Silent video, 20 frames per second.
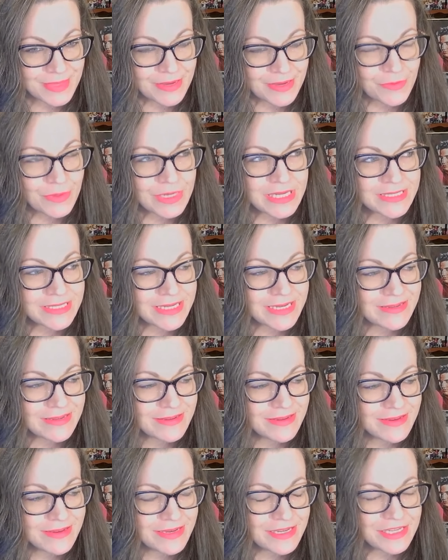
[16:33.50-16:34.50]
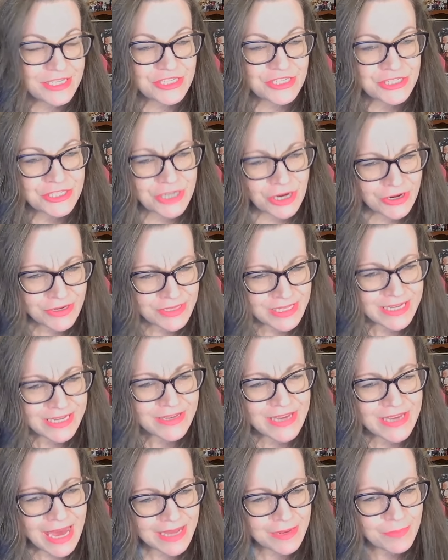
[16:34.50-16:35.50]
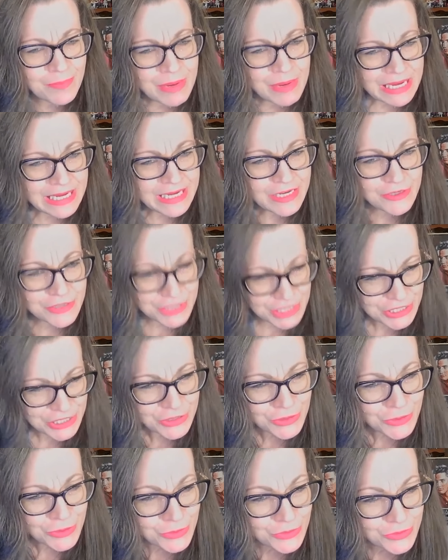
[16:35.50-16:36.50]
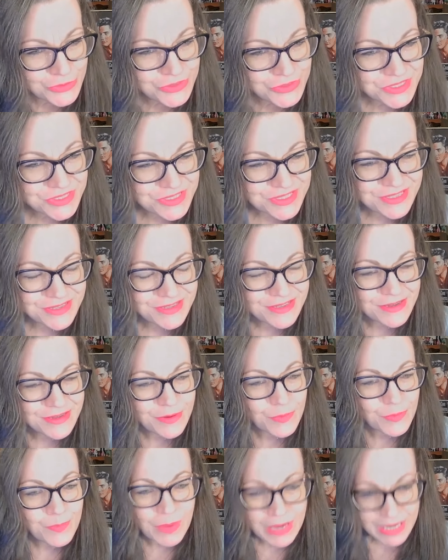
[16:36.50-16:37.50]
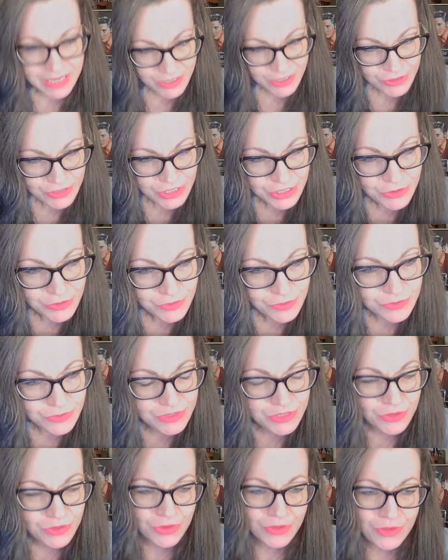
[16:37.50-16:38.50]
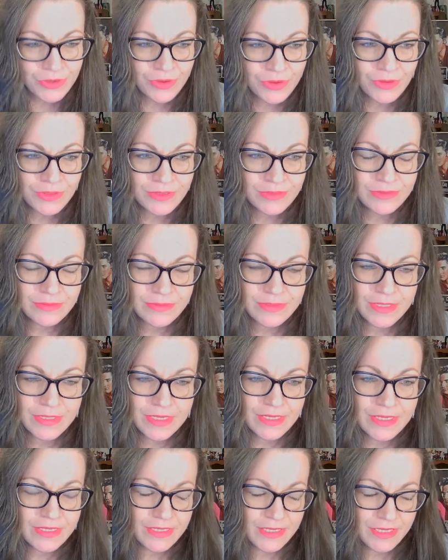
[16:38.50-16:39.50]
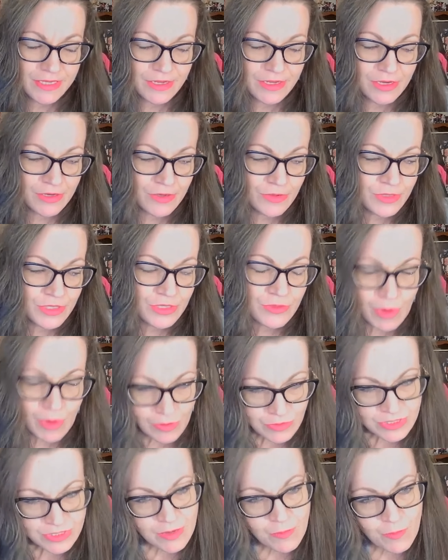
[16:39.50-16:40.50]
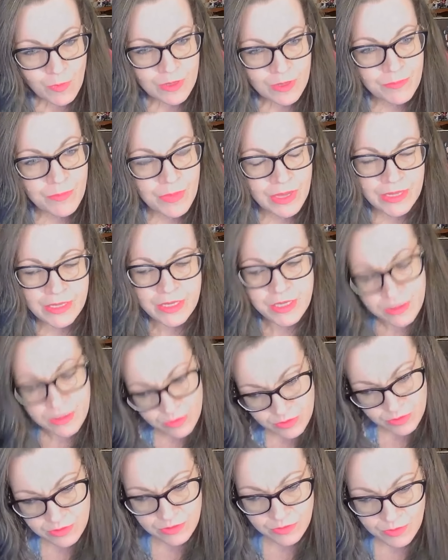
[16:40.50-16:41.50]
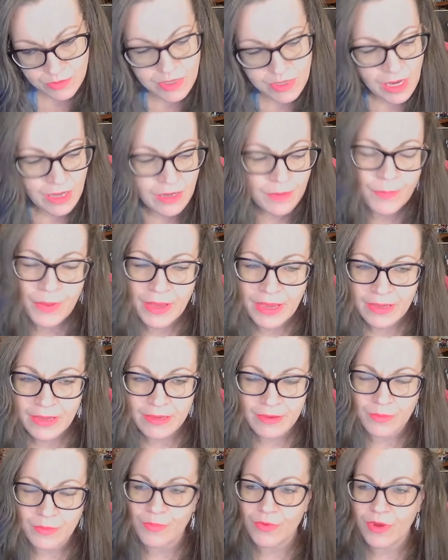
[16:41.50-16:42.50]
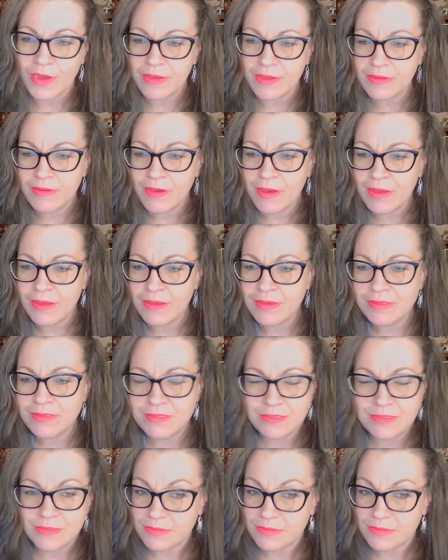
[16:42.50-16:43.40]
What is it? Shirley, you gotta pay your dues. Pay your dues, girl. You know, you owe someone money, you gotta pay them, right, guys?